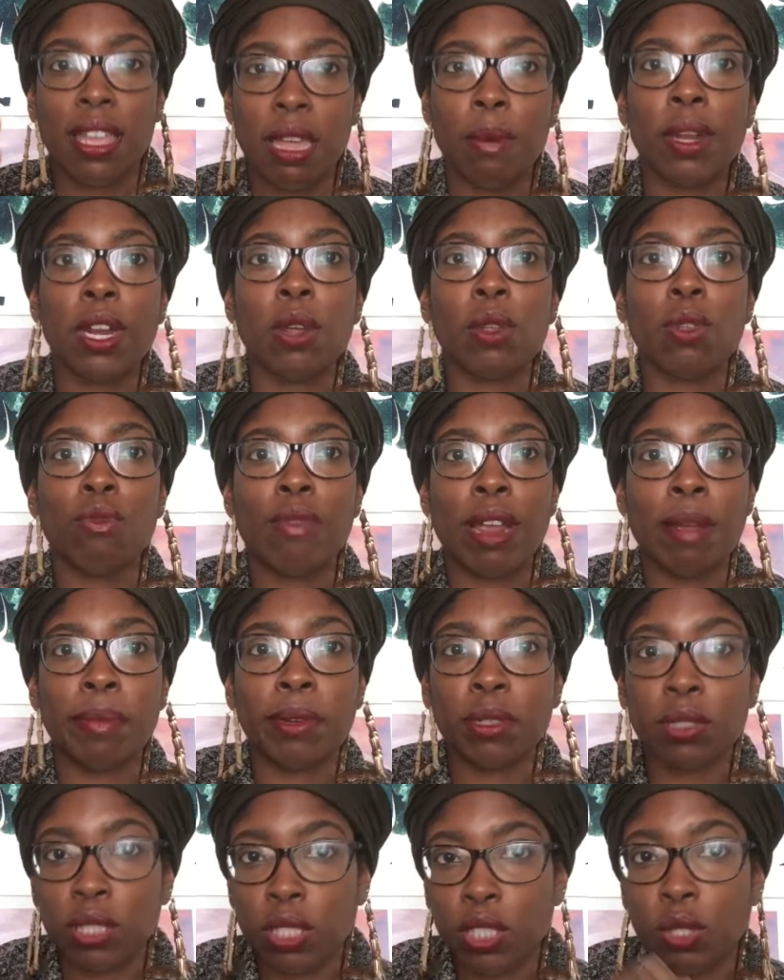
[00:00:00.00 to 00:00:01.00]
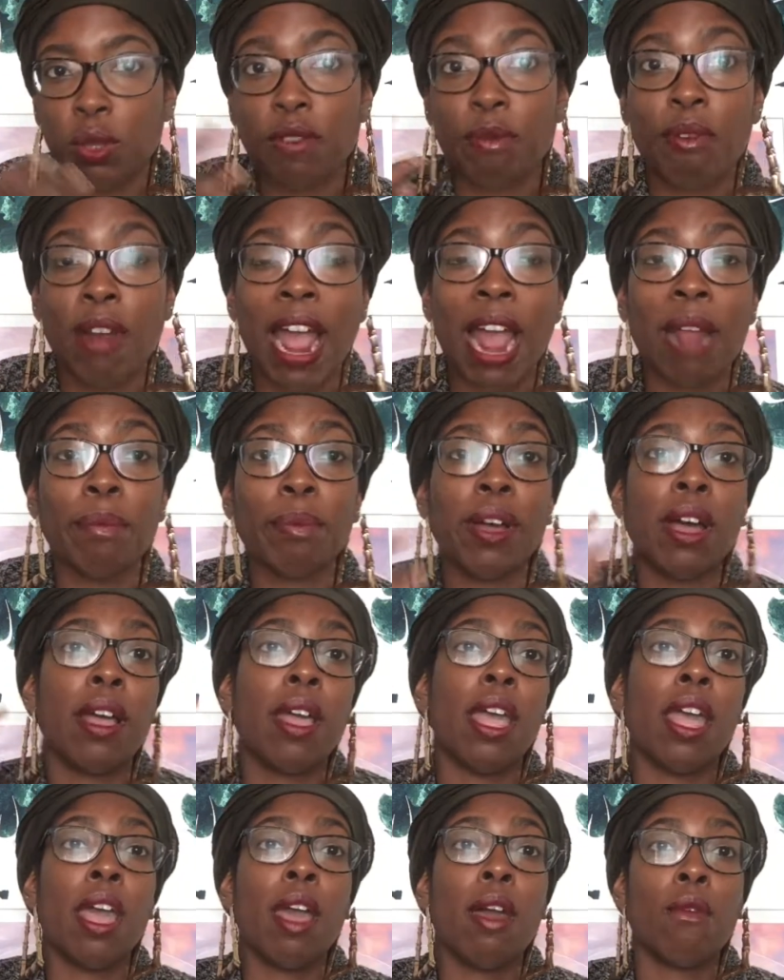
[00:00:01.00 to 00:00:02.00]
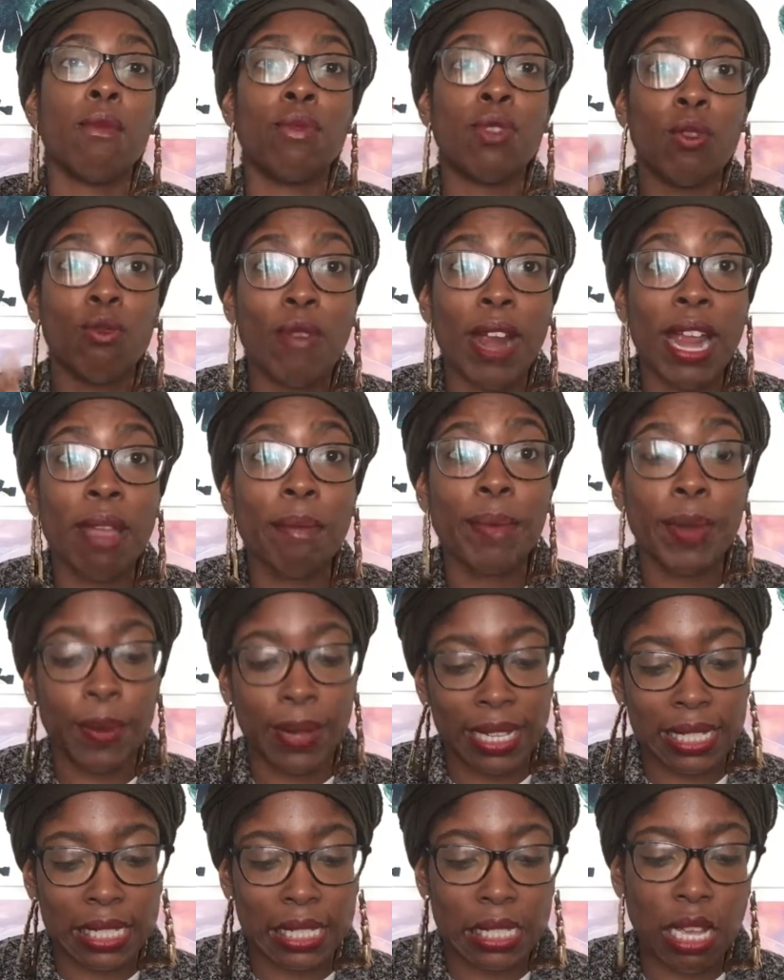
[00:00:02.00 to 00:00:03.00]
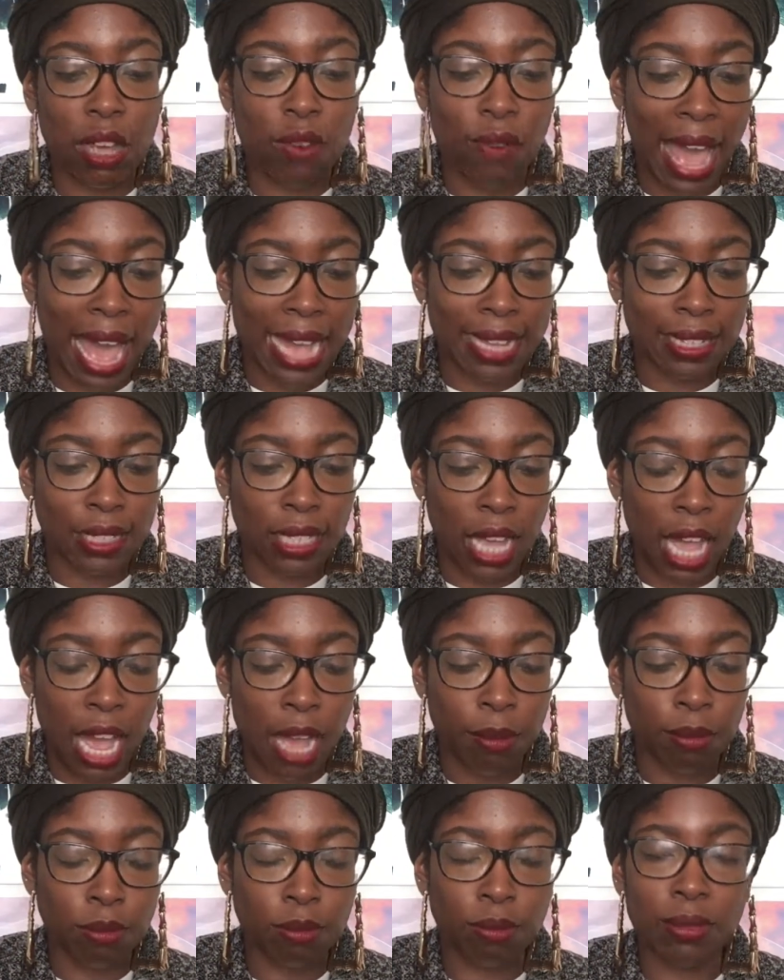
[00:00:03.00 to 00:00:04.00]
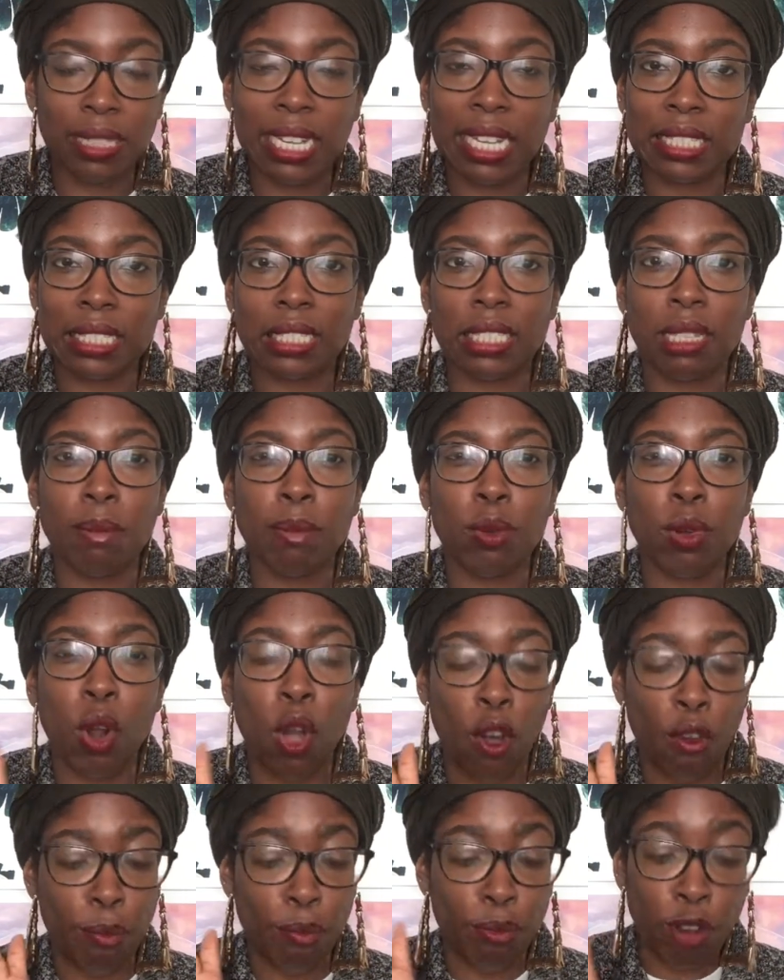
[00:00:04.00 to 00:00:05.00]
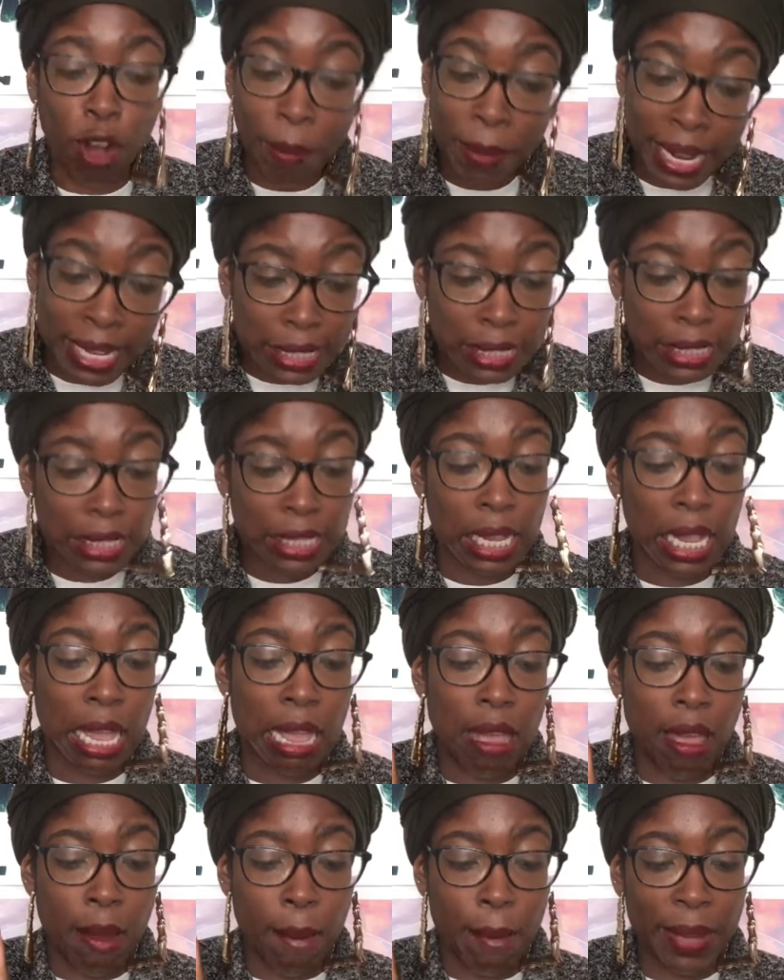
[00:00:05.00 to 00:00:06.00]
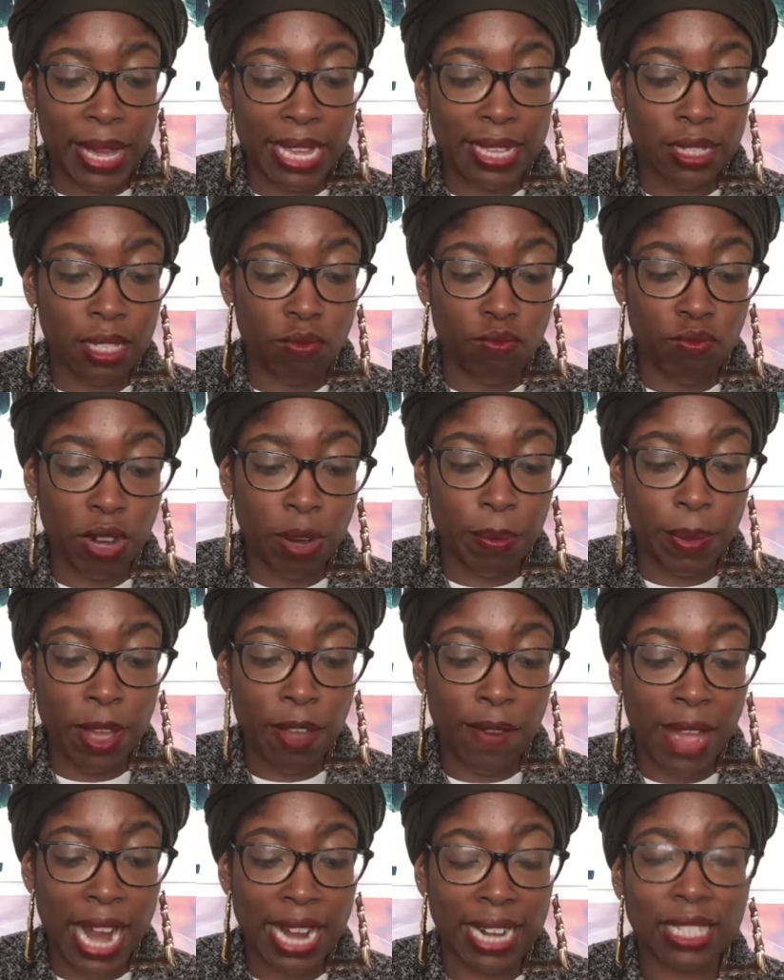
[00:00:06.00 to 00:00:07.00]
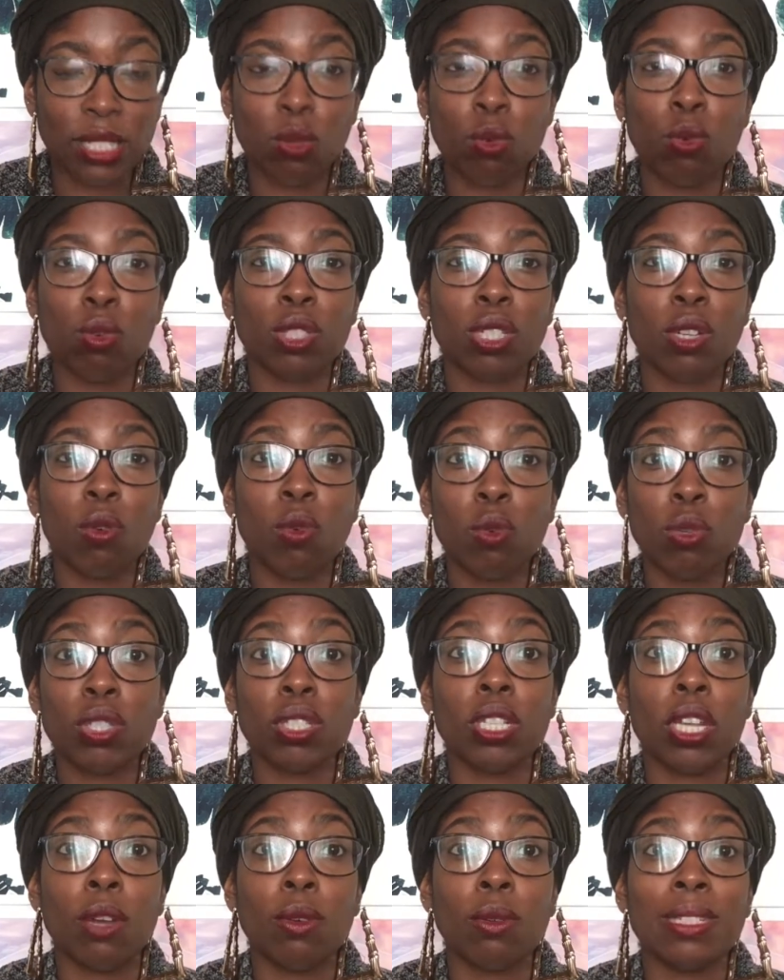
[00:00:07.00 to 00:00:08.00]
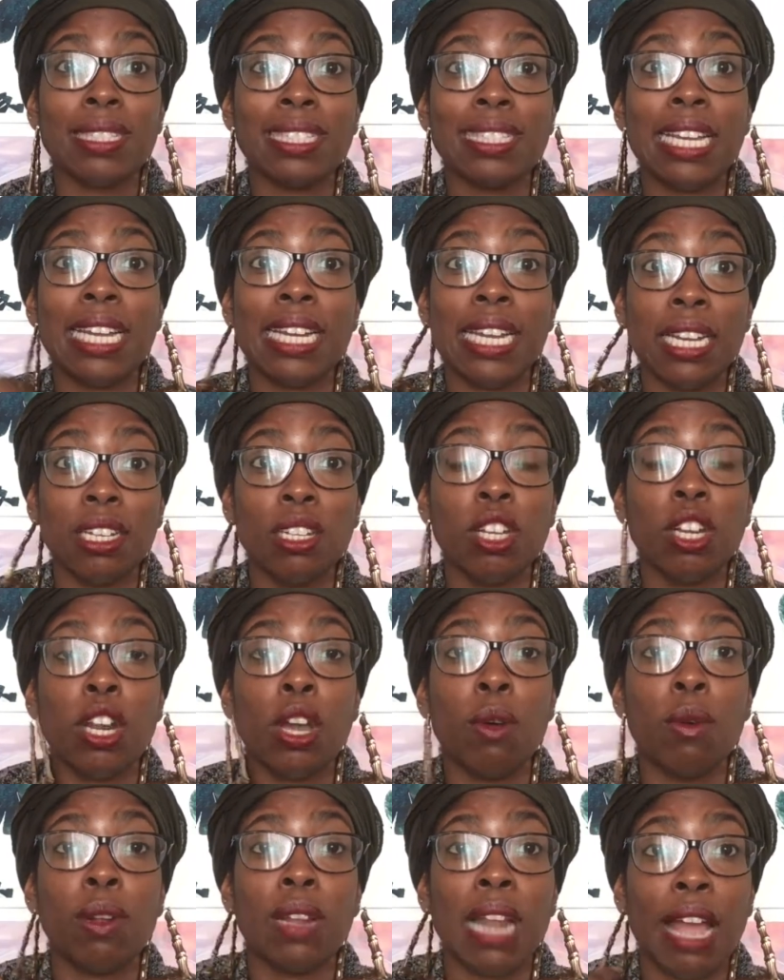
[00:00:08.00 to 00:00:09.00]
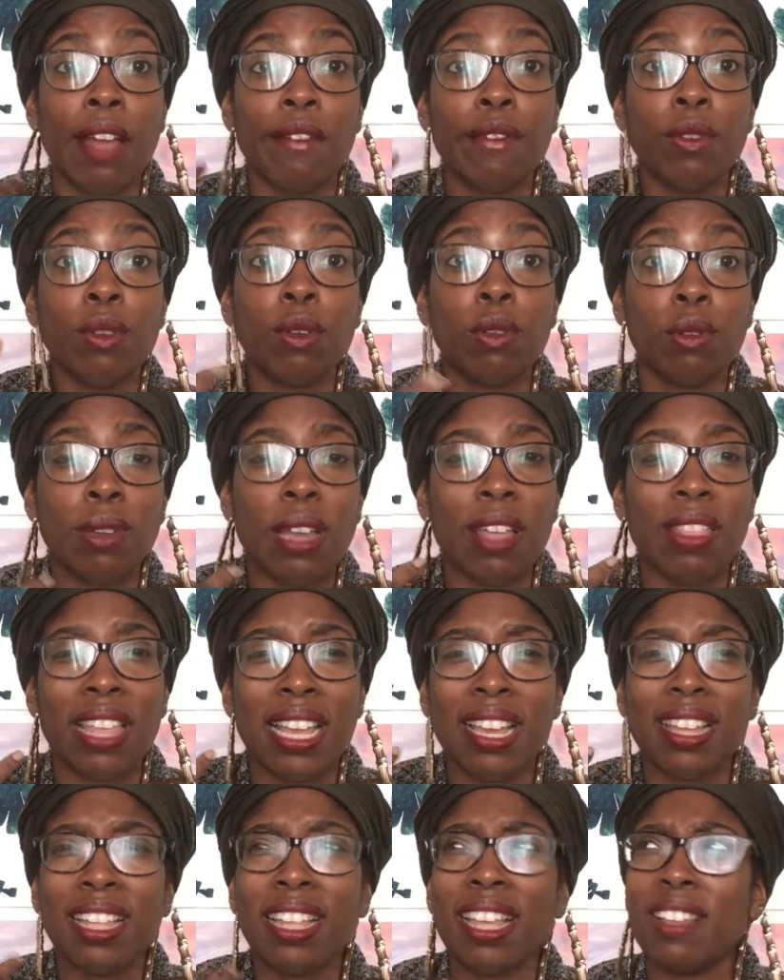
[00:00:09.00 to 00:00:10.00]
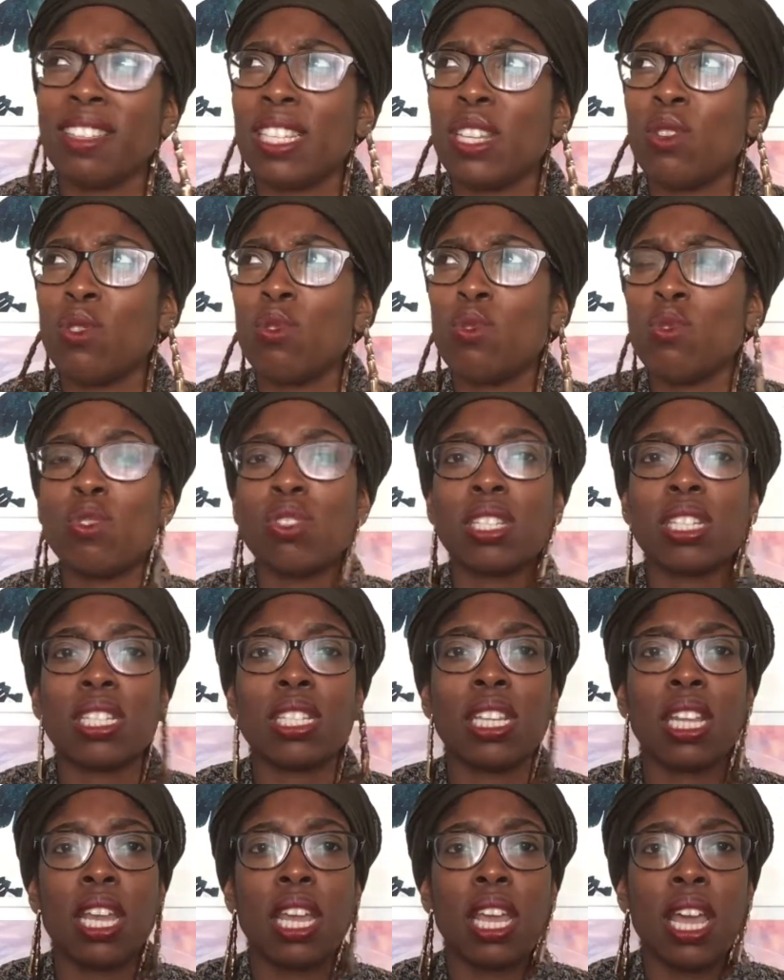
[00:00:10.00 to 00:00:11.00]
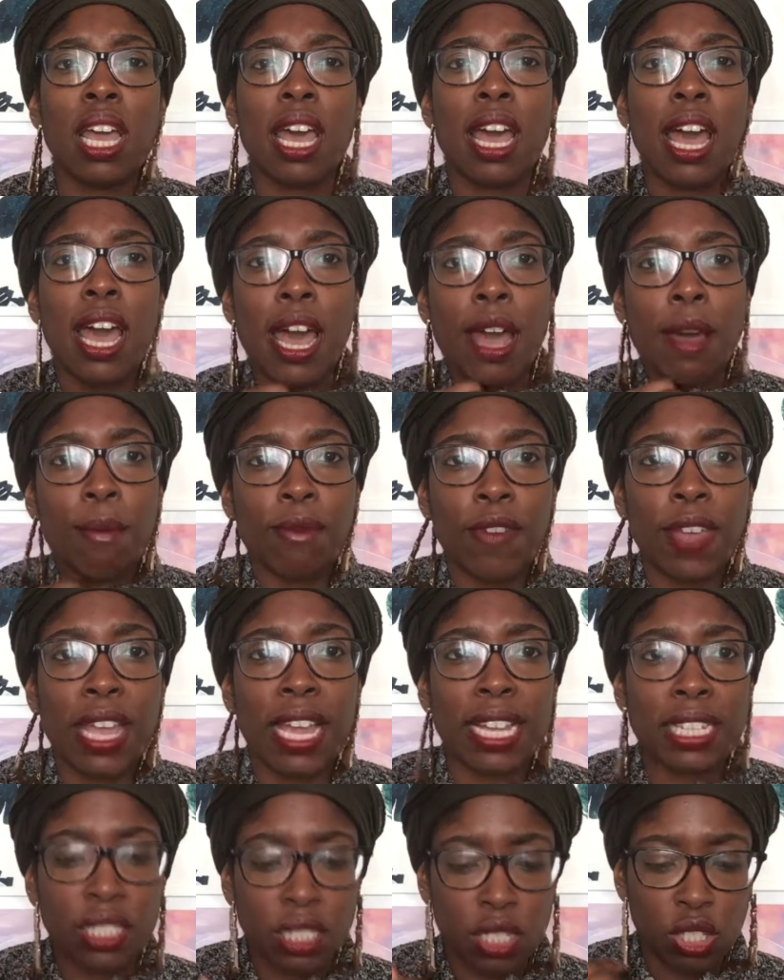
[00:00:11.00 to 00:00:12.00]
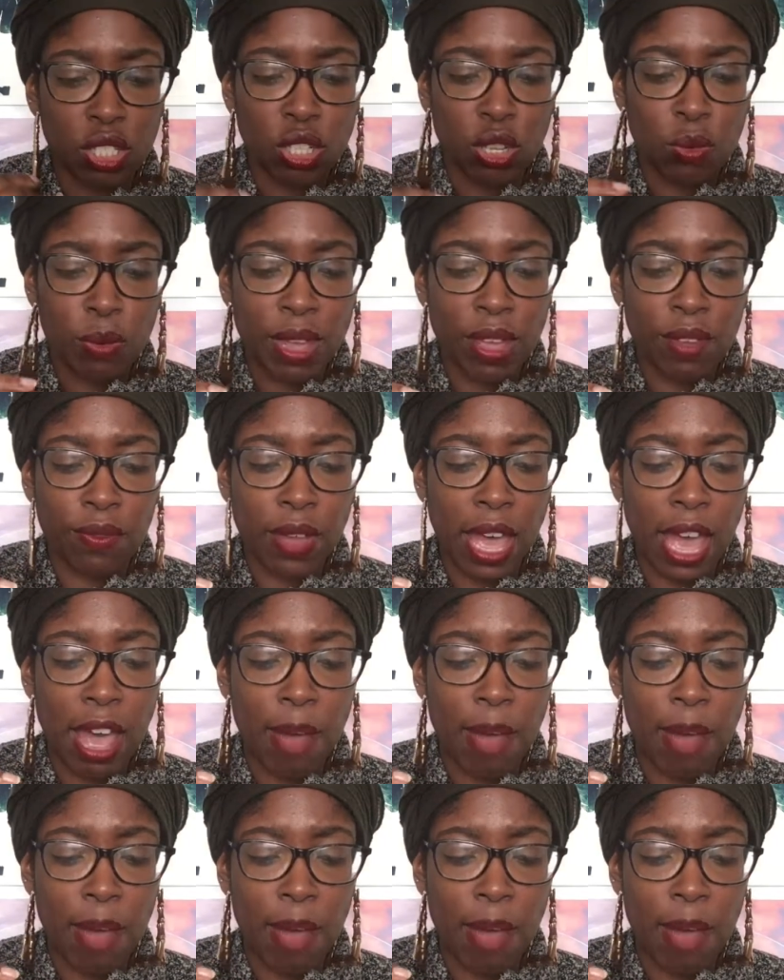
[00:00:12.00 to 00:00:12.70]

yeah, we know the rainbow is to do with pride, but the rainbow itself has is a symbol of promise, peace and rebirth, and it's also seen in, you know, like I think, is it Norse thing? Is to do with